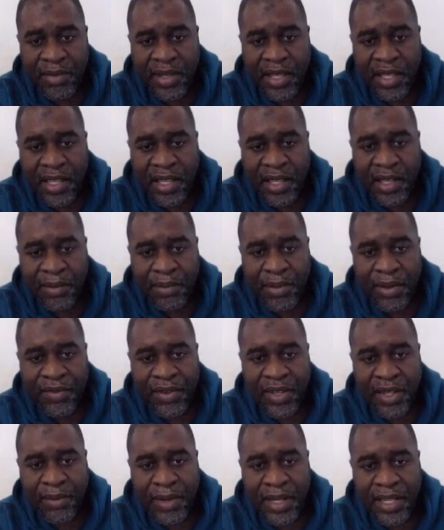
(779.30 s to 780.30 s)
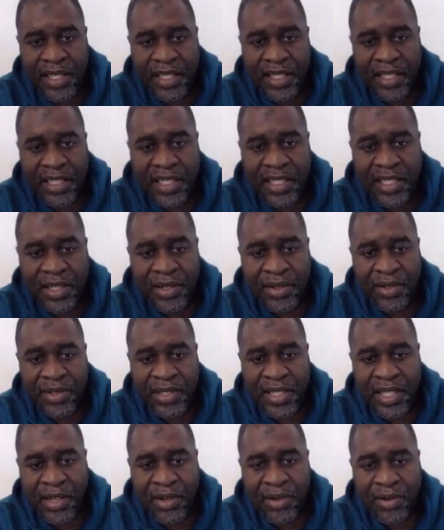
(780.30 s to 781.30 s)
Perfect Money
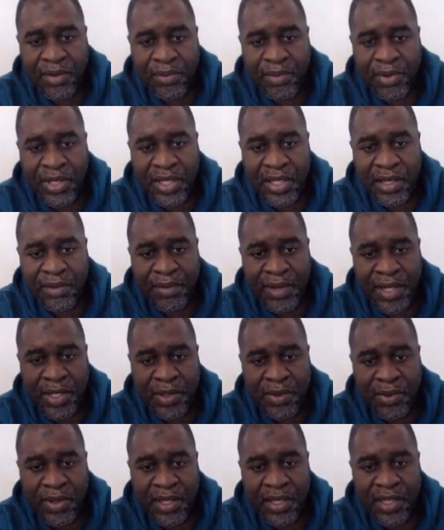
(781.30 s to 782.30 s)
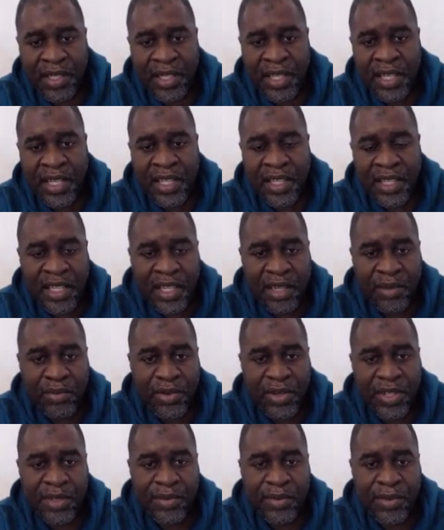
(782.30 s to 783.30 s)
details. I'll put in password. Then it
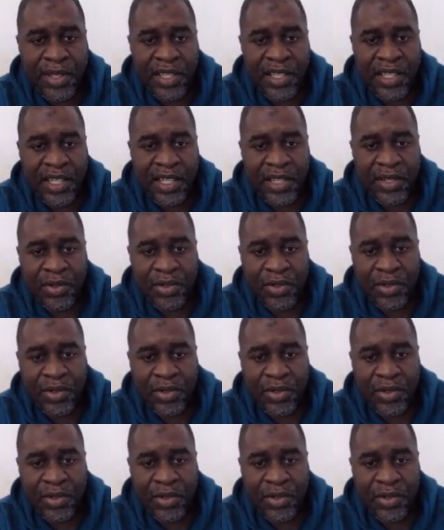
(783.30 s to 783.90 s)
brings me here to